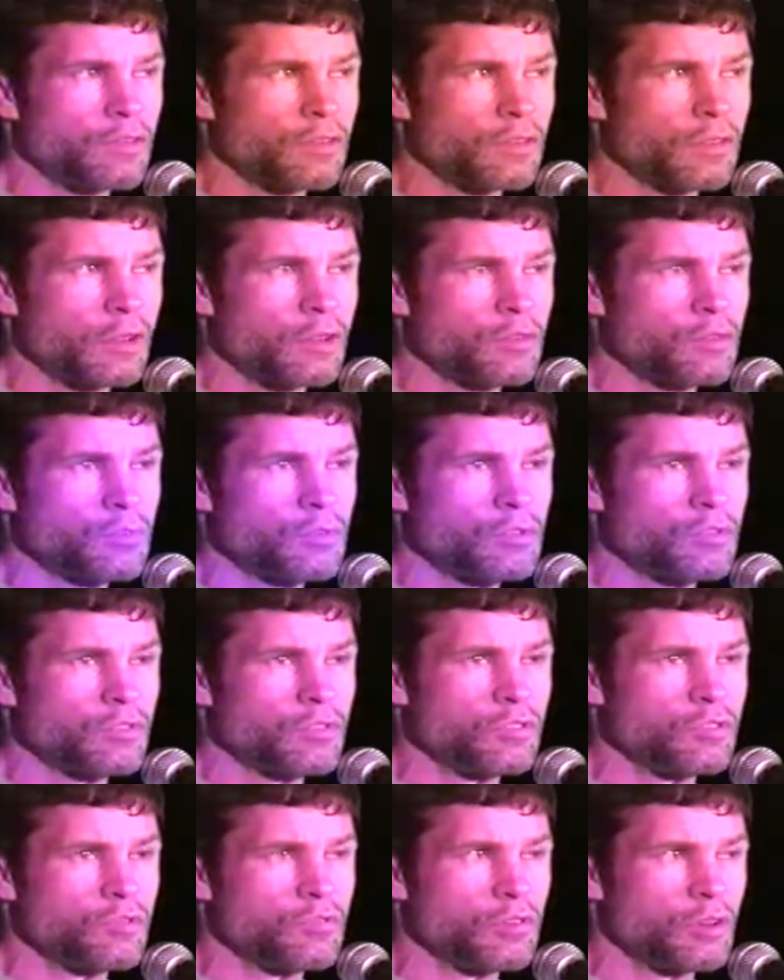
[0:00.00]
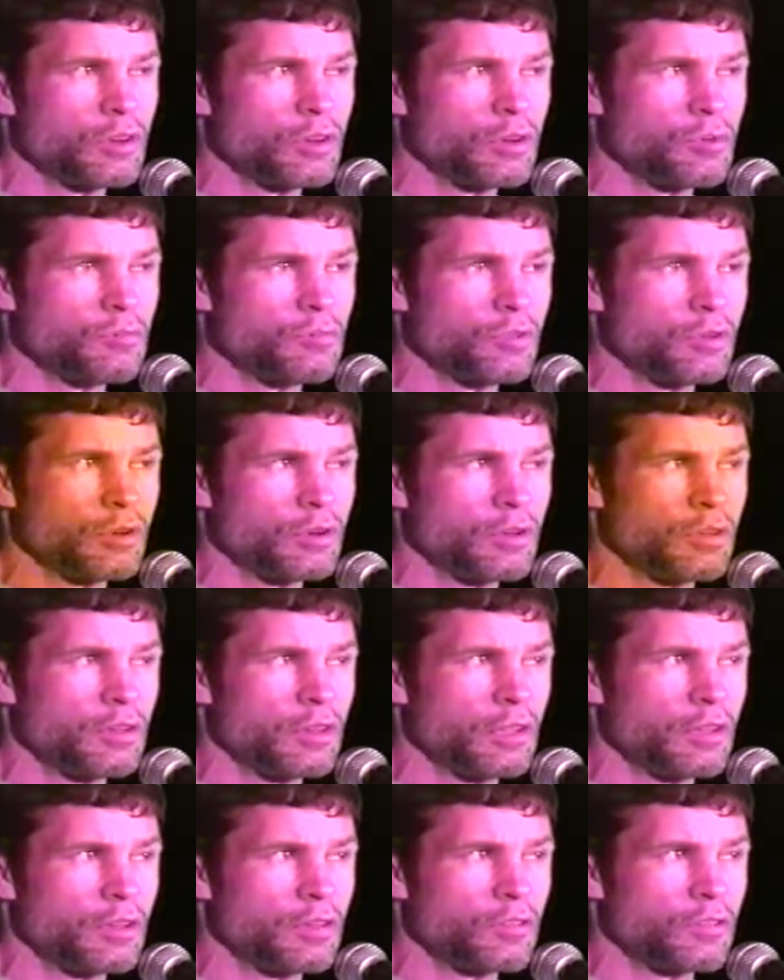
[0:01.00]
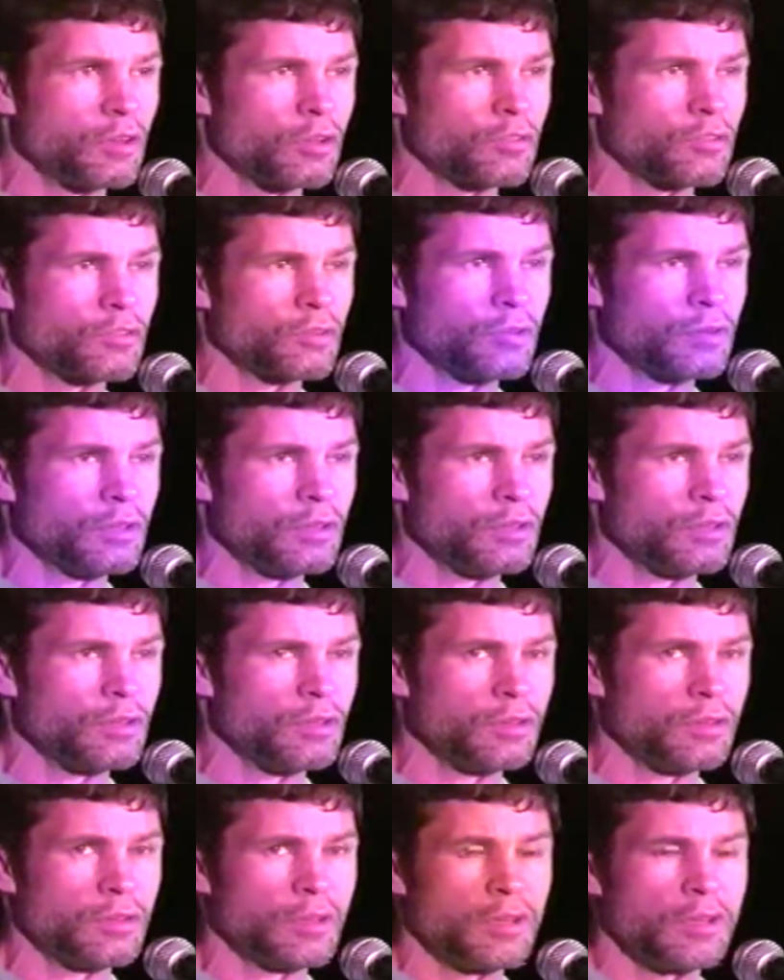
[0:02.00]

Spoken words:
contribution is very important then is also in the